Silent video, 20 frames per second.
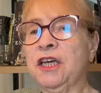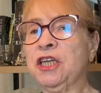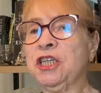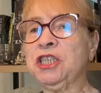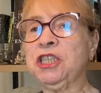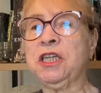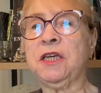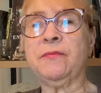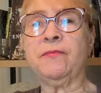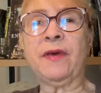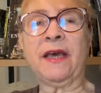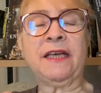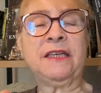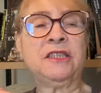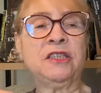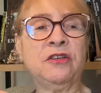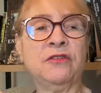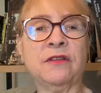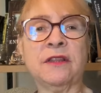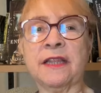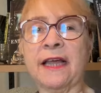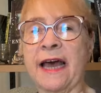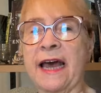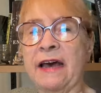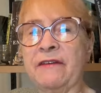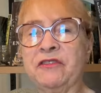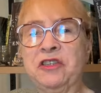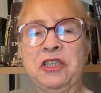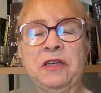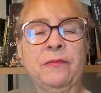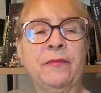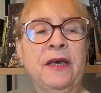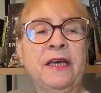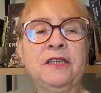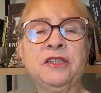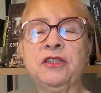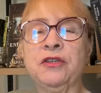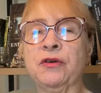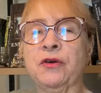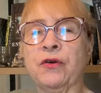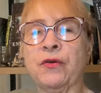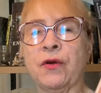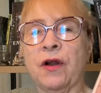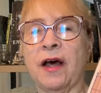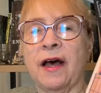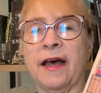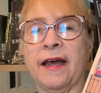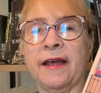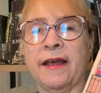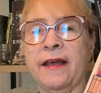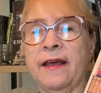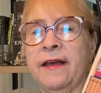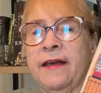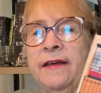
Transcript: She makes you laugh. She makes you cry.